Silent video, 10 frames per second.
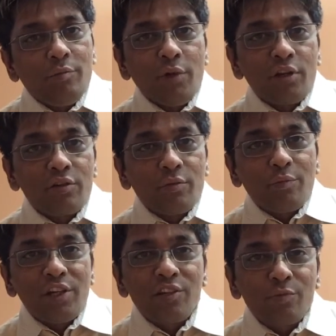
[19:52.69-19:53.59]
but
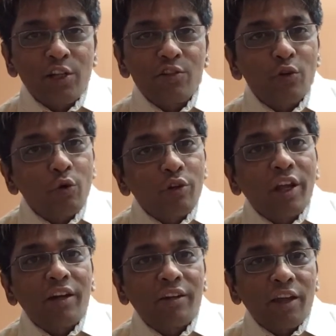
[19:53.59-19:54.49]
please don't
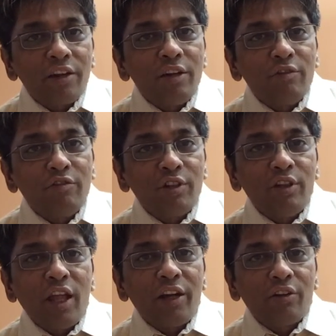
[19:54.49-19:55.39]
get carried away
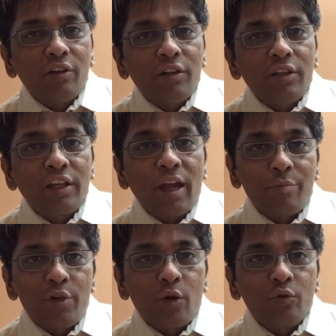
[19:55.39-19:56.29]
with that
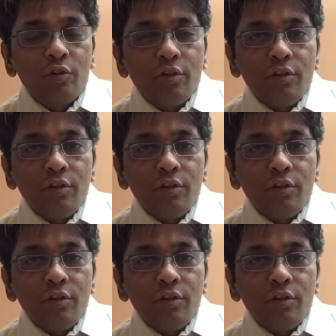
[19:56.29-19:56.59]
gap down.